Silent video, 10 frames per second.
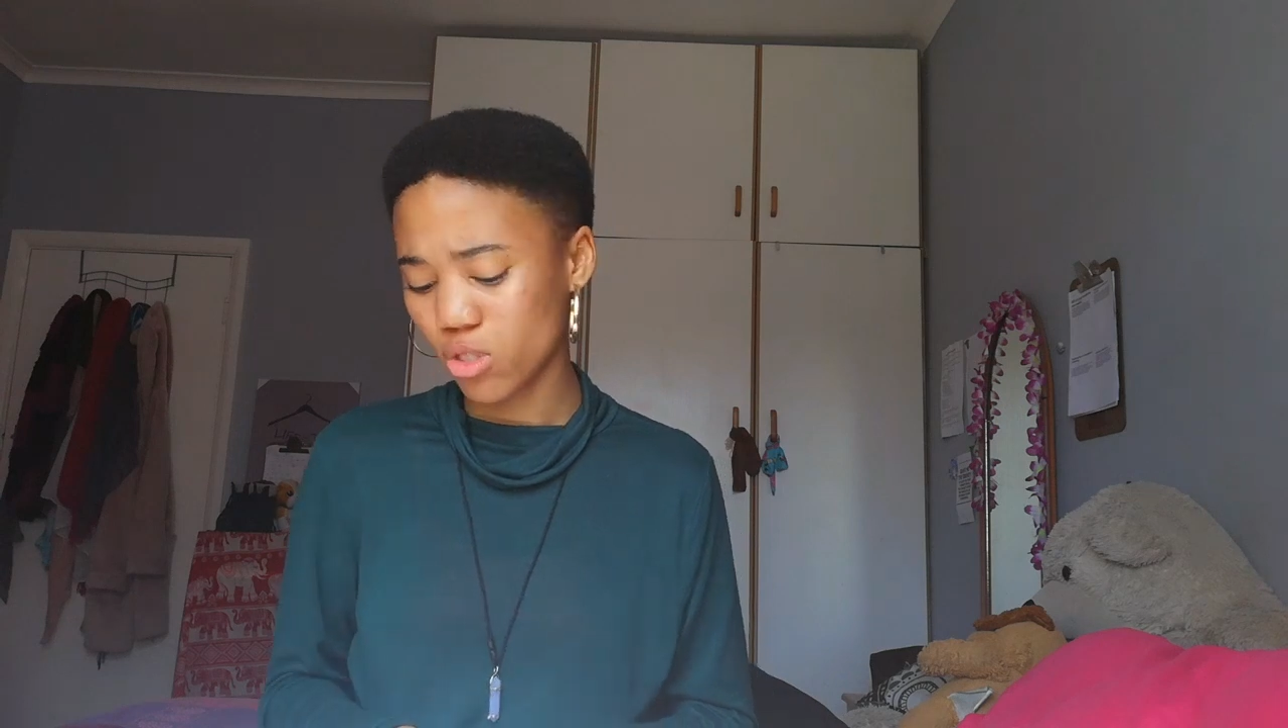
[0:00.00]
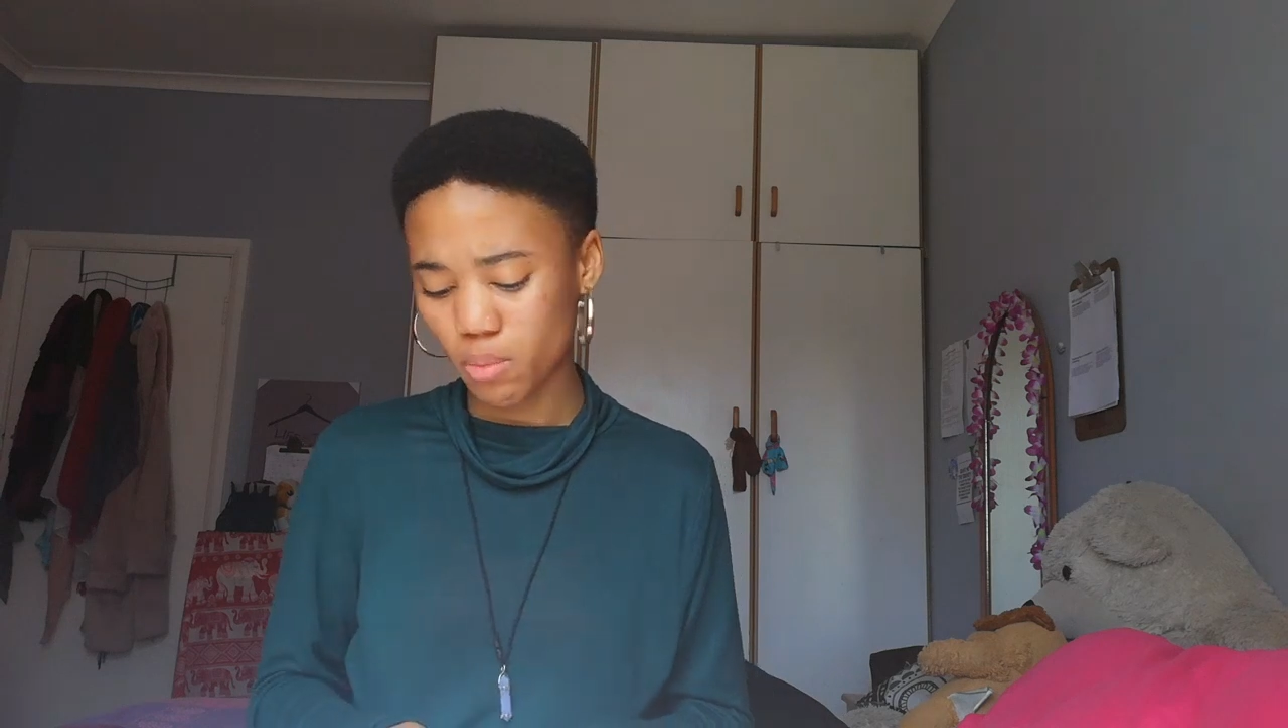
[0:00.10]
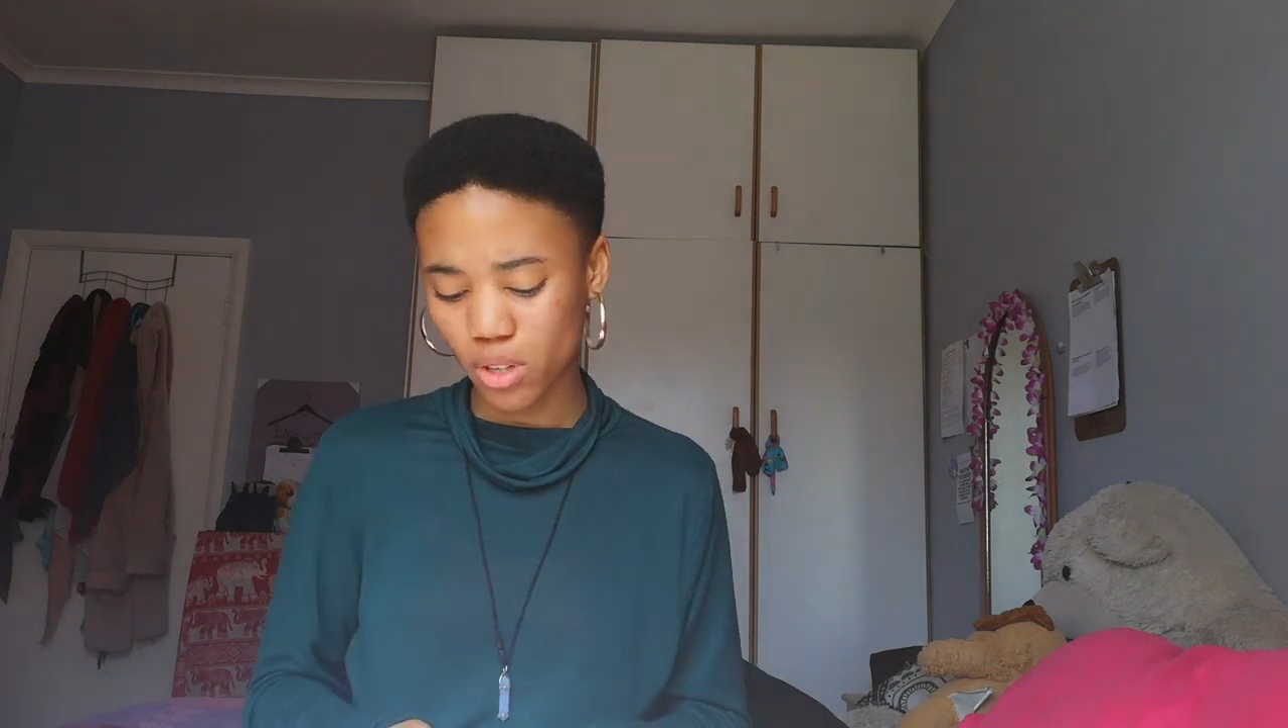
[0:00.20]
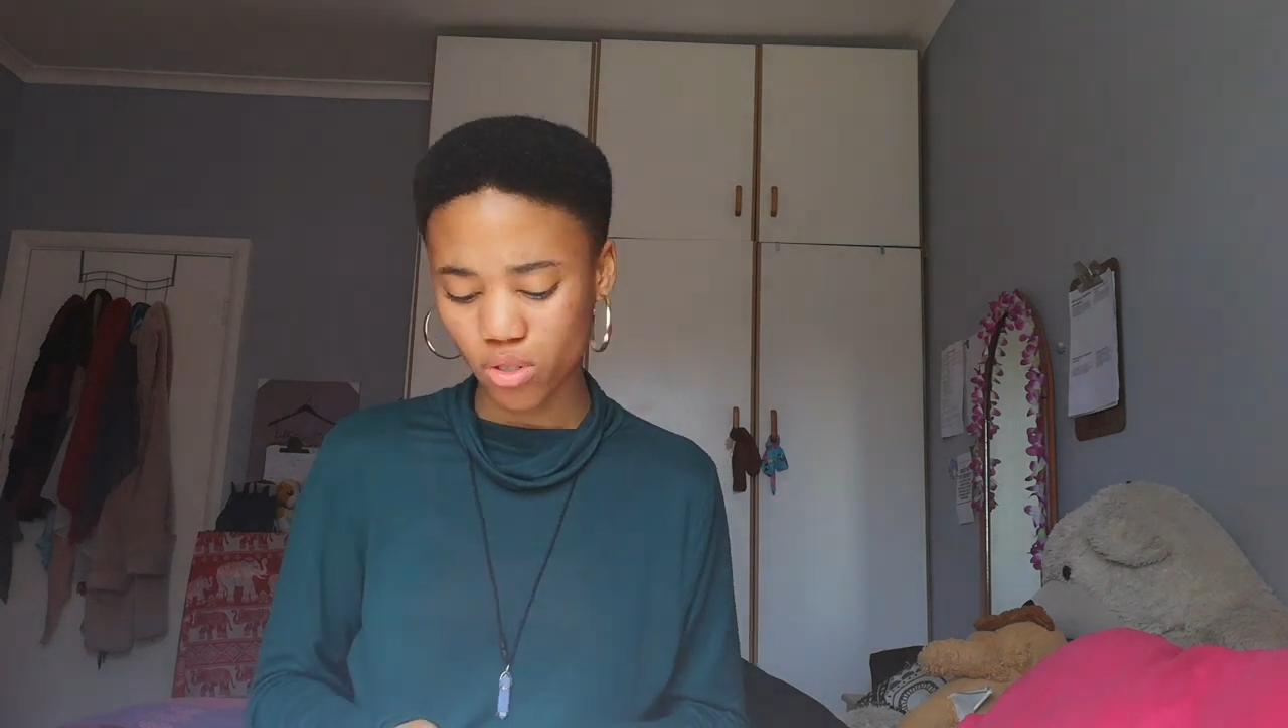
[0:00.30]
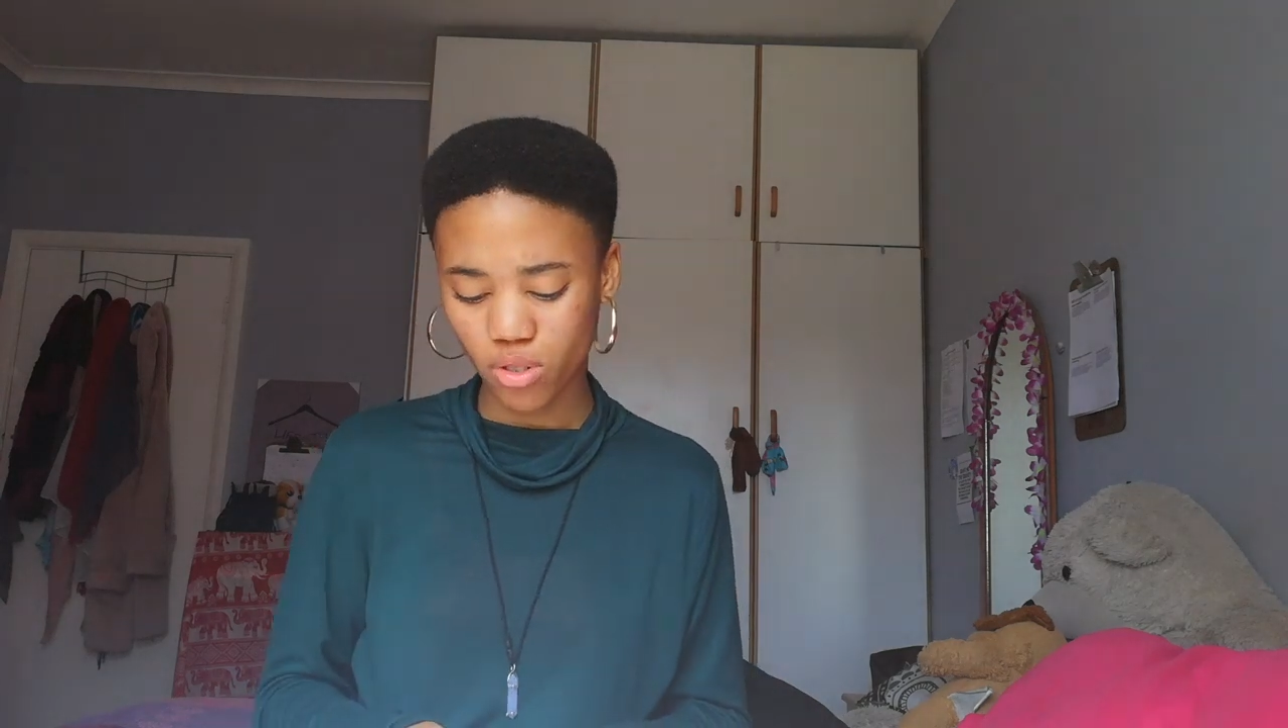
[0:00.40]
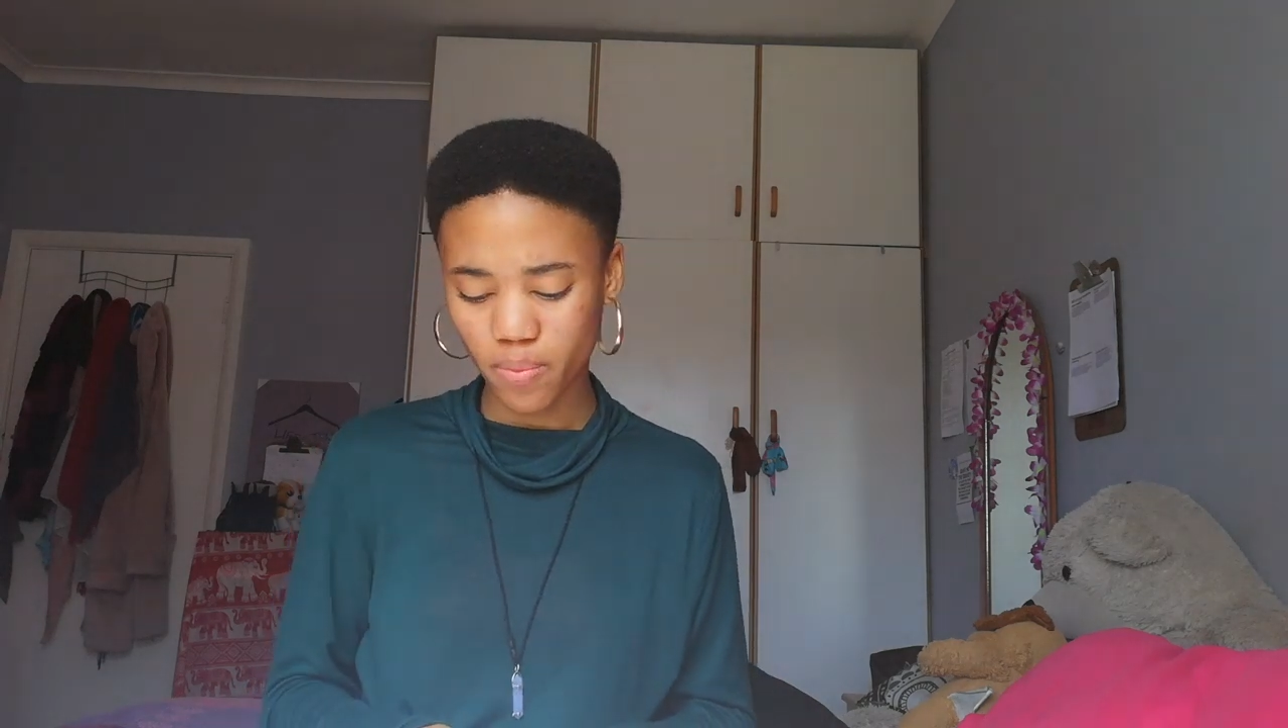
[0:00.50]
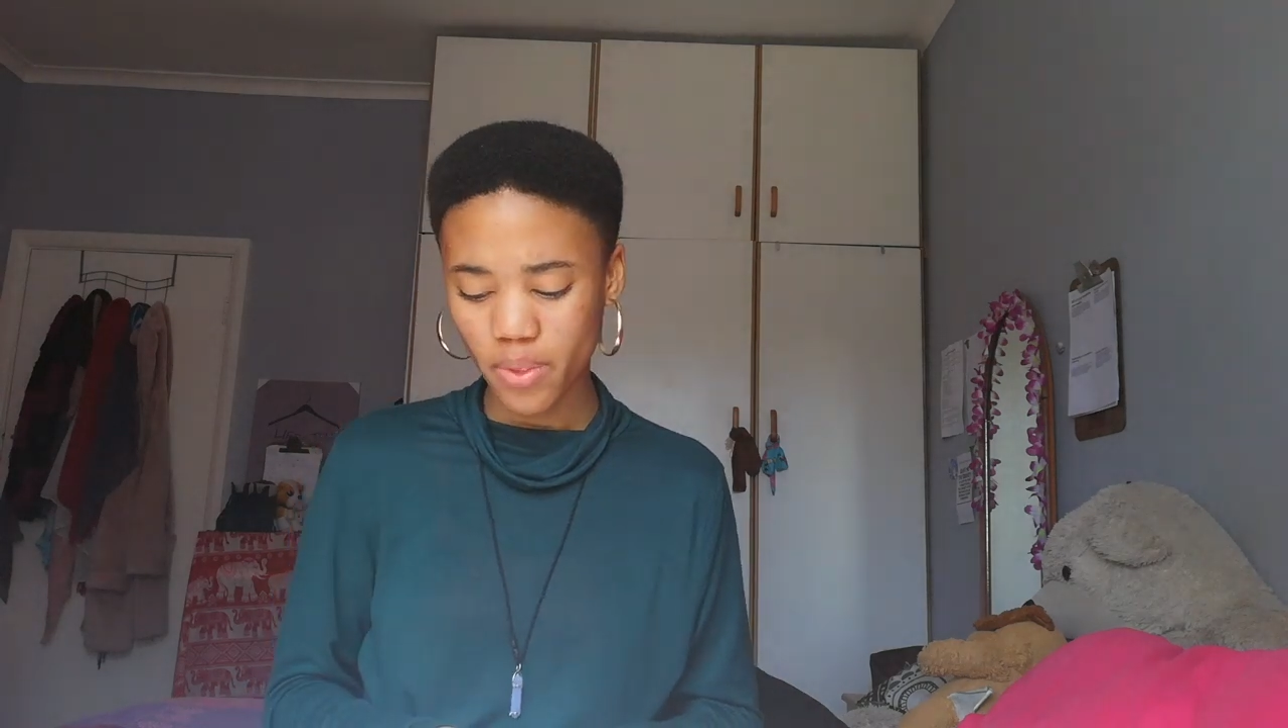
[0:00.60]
you special.